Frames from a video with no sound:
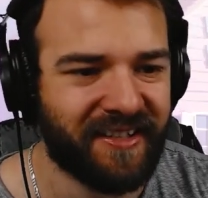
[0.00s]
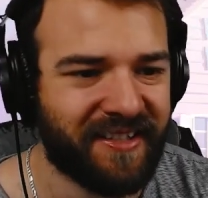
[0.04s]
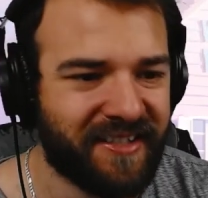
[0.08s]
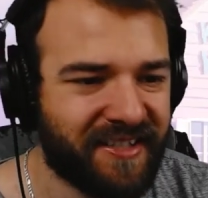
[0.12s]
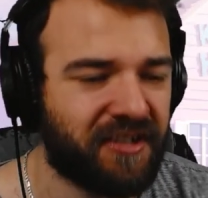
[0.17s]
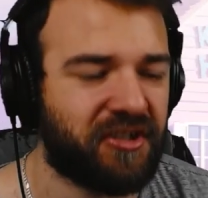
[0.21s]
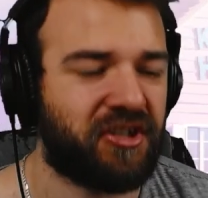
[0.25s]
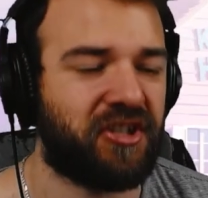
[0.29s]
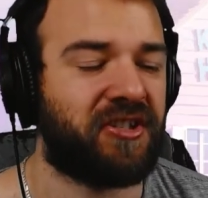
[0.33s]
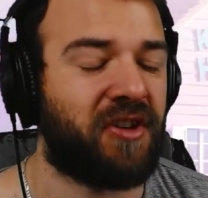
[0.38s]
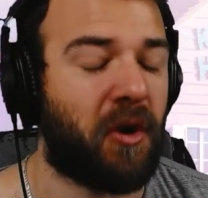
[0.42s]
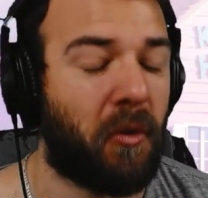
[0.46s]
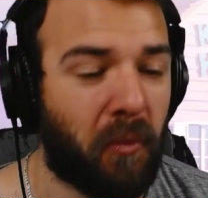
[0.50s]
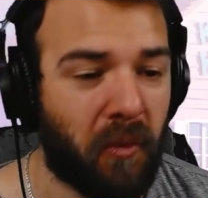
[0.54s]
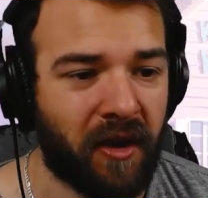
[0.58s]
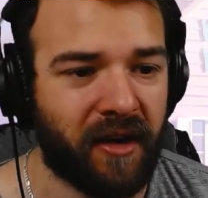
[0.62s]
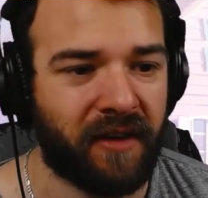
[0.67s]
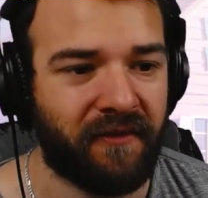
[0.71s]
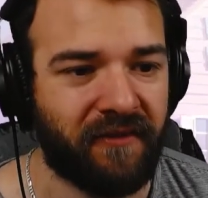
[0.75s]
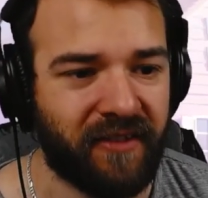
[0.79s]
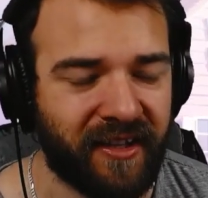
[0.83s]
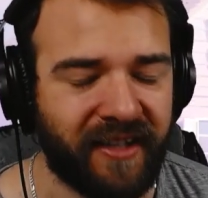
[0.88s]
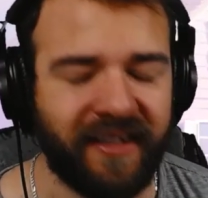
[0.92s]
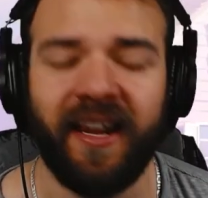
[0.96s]
It's still just a
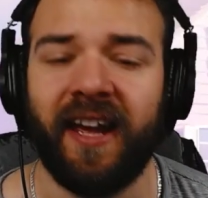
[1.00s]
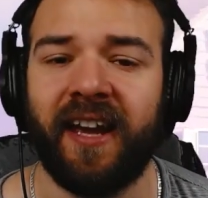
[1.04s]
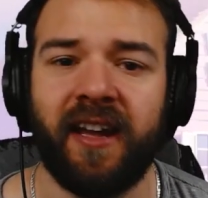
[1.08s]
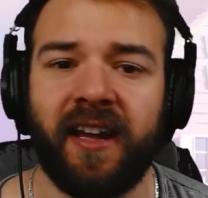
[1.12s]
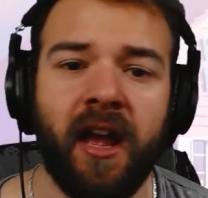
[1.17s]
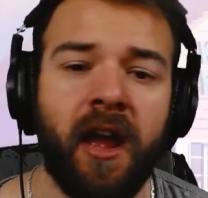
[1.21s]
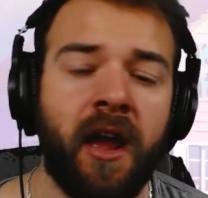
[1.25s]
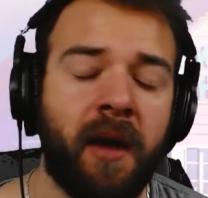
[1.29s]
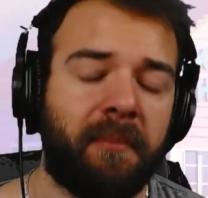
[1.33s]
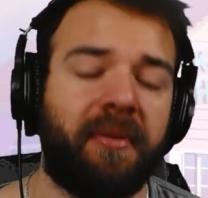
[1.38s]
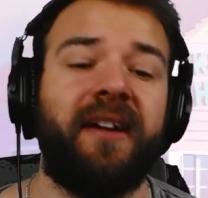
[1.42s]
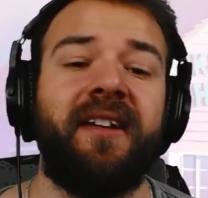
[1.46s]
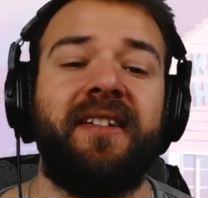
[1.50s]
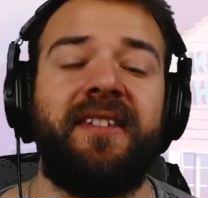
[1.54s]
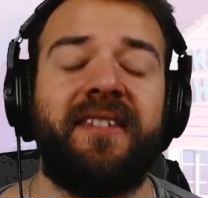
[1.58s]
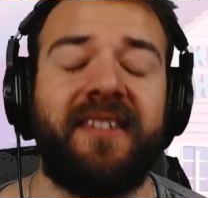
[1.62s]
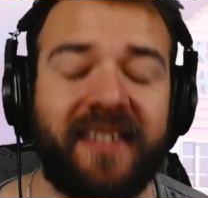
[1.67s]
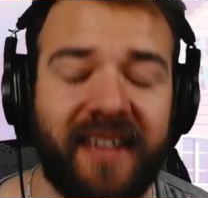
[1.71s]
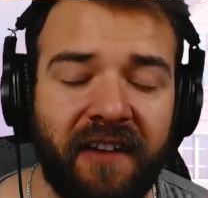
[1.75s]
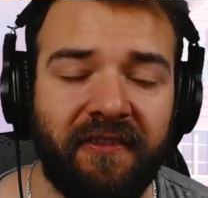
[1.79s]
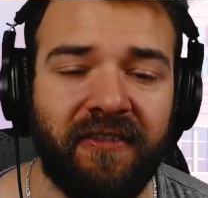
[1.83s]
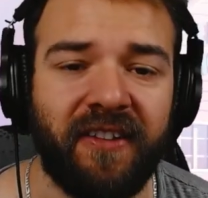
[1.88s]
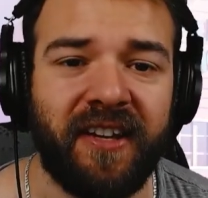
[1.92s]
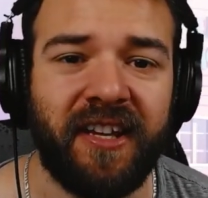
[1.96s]
1 of in the deck, but it's
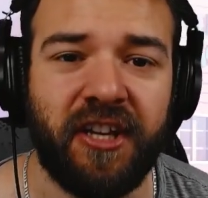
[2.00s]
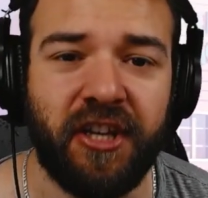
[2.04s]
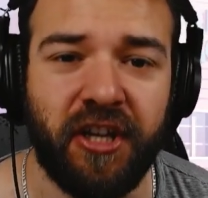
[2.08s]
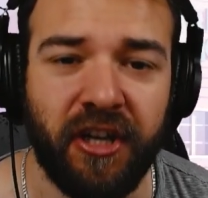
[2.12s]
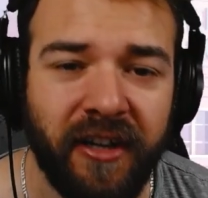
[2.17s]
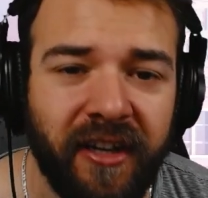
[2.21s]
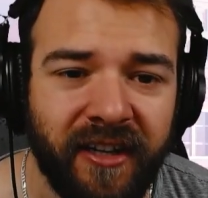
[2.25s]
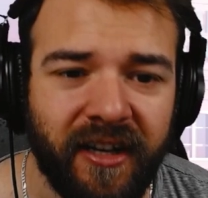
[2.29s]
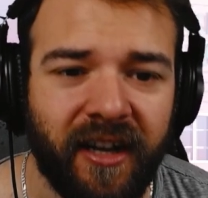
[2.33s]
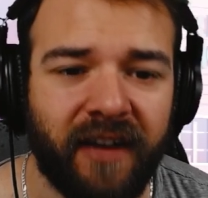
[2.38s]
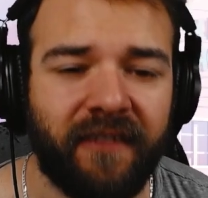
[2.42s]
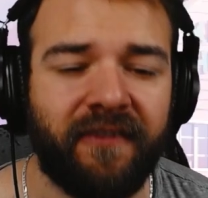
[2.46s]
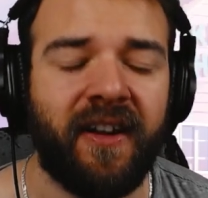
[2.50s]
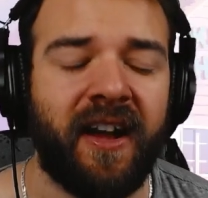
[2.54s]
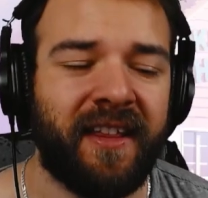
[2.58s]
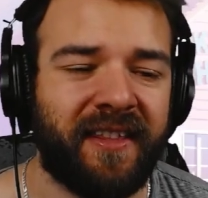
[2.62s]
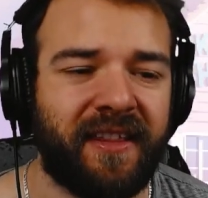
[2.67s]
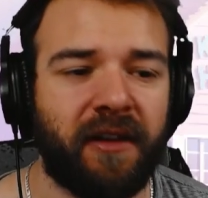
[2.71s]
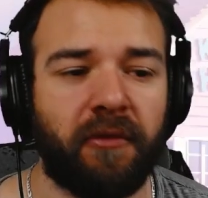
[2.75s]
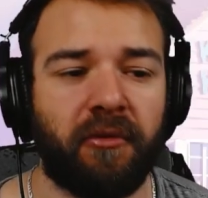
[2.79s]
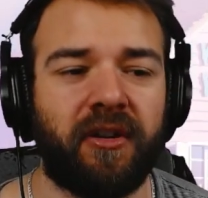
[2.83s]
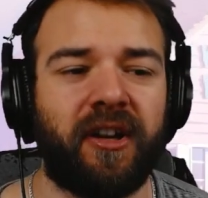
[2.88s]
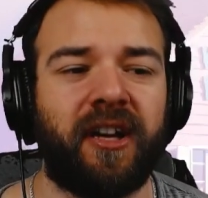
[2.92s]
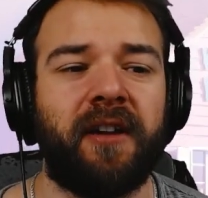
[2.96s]
definitely good enough
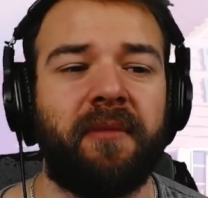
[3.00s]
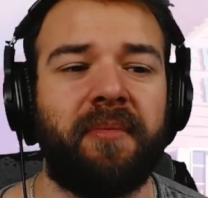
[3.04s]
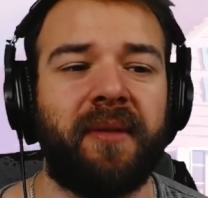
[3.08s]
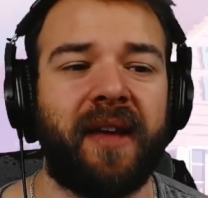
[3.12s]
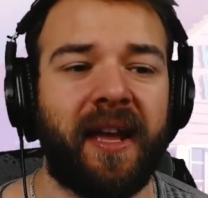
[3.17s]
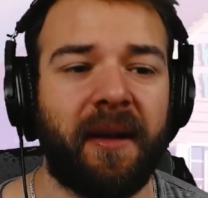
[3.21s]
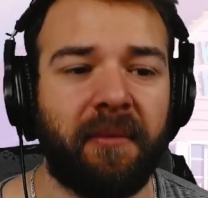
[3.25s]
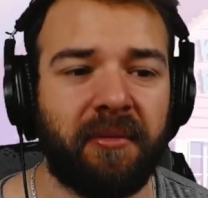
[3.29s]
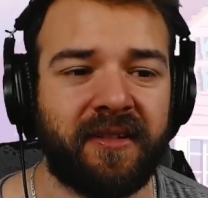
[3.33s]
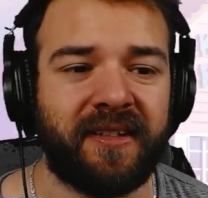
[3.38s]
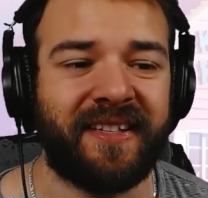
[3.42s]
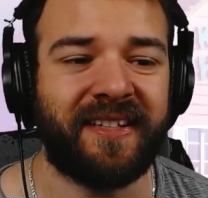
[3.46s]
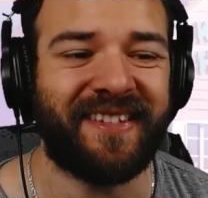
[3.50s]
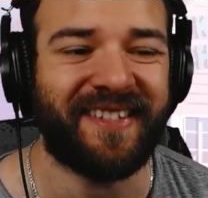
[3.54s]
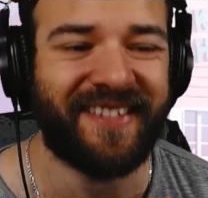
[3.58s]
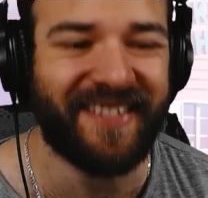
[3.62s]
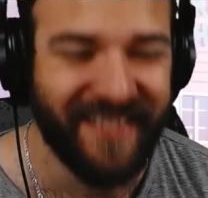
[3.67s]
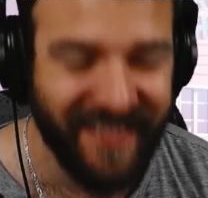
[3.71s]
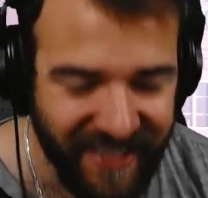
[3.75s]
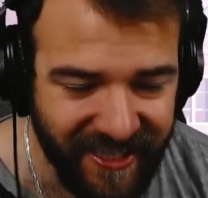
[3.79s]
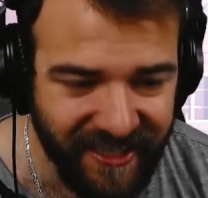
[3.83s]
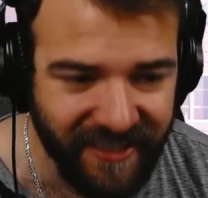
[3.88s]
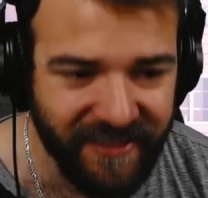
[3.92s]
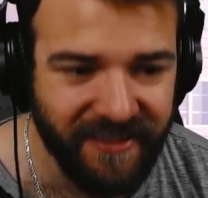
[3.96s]
that we're going to be able to
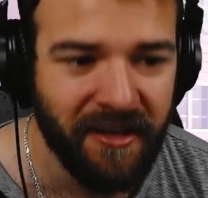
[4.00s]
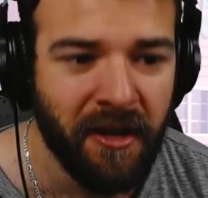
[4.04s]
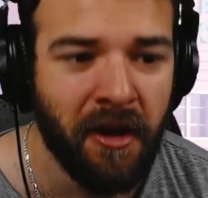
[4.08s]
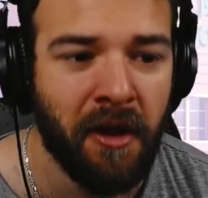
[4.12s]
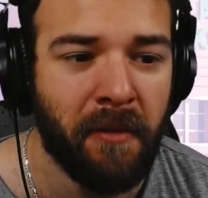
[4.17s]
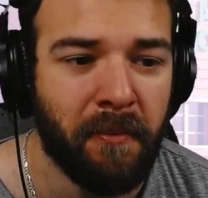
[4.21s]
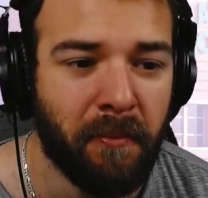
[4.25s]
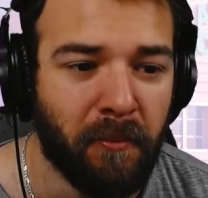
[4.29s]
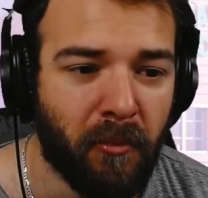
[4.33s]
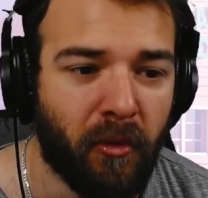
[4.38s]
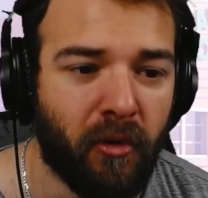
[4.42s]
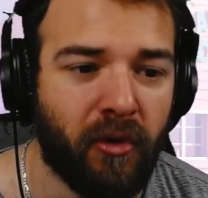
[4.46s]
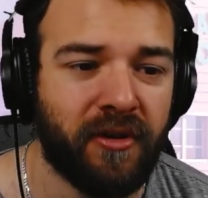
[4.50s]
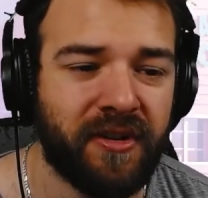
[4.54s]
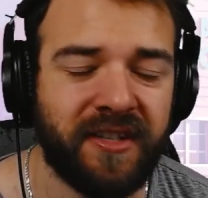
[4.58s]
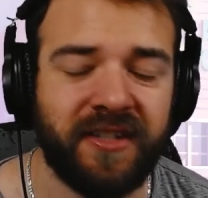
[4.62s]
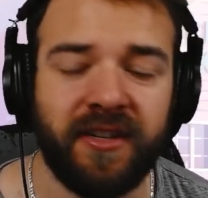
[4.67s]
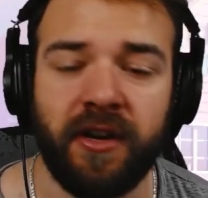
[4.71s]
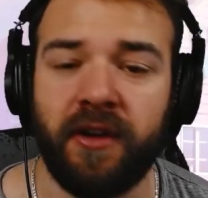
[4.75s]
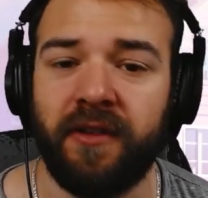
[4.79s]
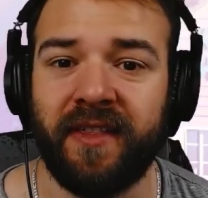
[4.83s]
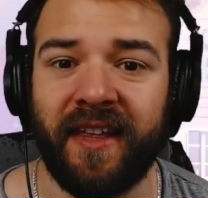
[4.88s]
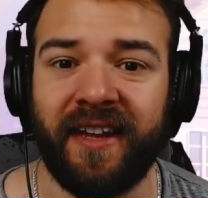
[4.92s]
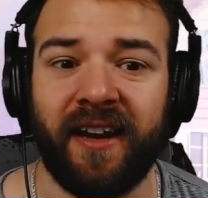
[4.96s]
see it more
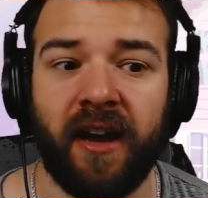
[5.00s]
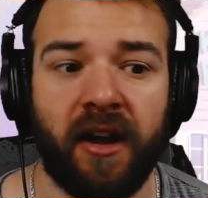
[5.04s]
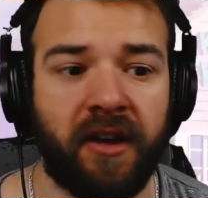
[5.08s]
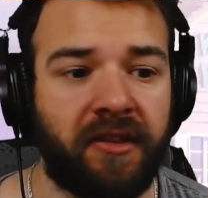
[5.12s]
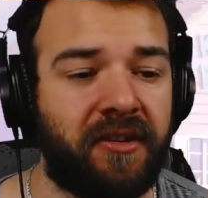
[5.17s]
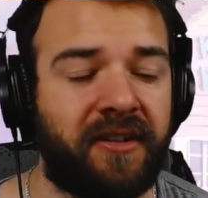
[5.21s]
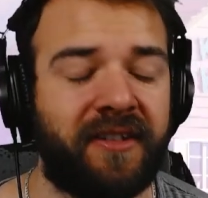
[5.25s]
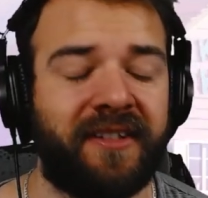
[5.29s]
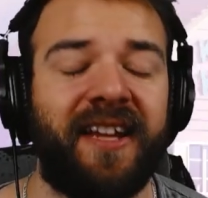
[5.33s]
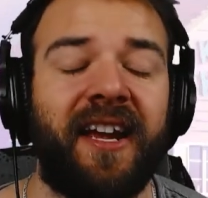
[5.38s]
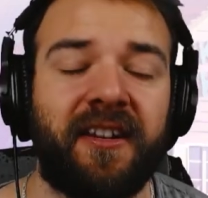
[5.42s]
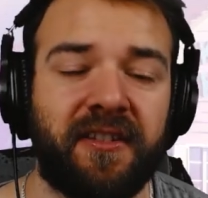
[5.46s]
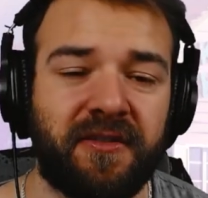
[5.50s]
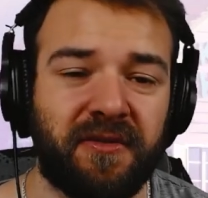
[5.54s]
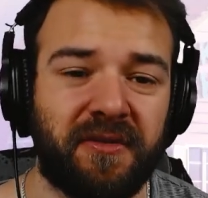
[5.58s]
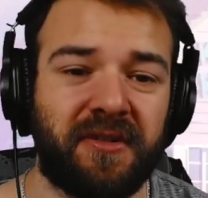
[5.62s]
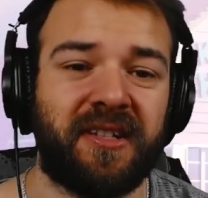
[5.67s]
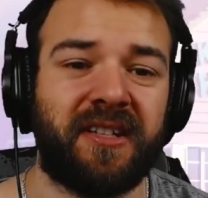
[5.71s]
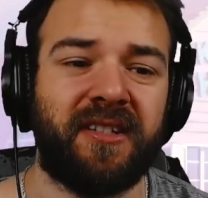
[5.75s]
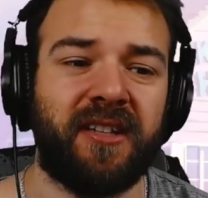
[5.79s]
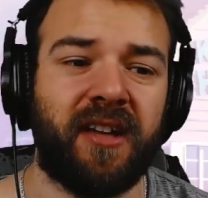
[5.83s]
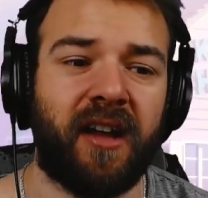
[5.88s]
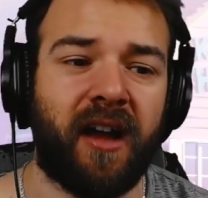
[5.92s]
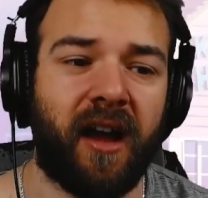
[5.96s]
so than other decks,
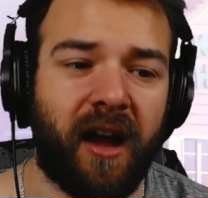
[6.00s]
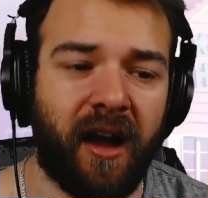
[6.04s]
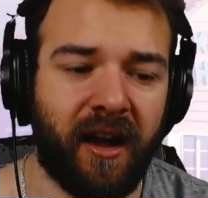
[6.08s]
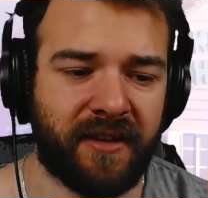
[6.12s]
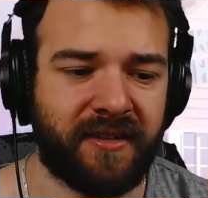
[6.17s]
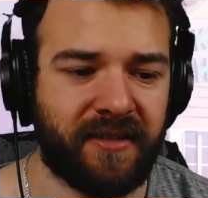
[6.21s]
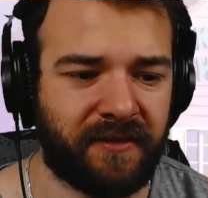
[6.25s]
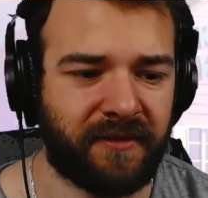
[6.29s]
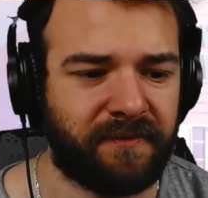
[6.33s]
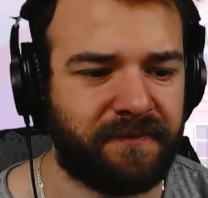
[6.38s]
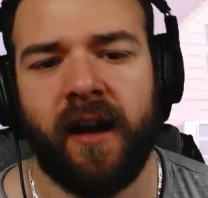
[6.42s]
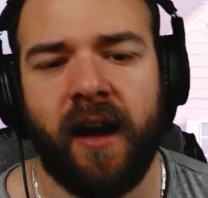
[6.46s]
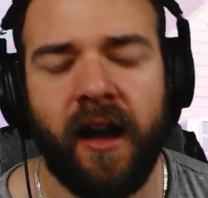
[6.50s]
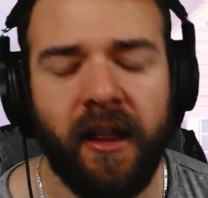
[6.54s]
which is awesome.